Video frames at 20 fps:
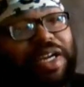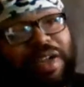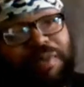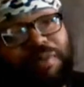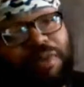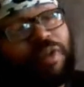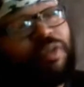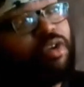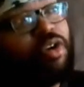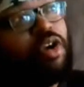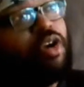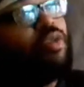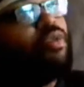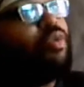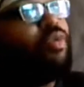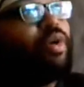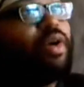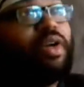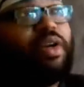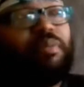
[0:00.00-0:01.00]
They both
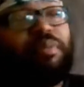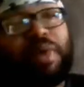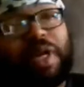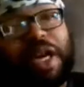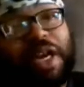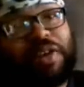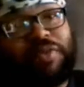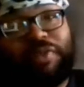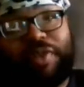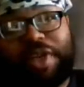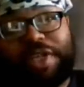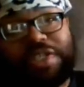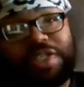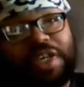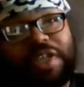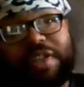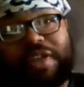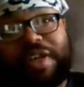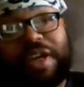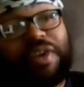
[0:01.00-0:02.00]
were in the block for each
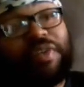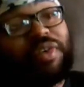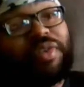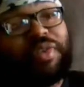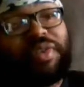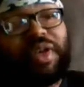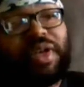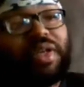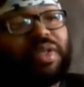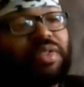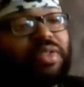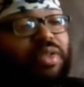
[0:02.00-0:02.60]
other and everything.